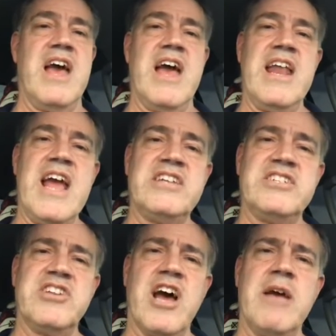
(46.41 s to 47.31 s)
In
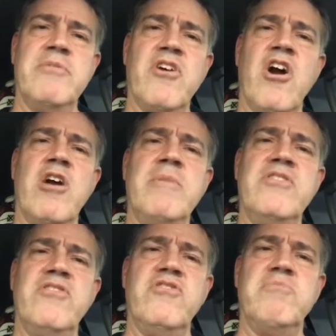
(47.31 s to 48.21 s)
ancient times,
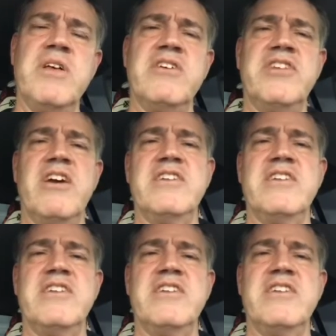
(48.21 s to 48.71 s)
armies used military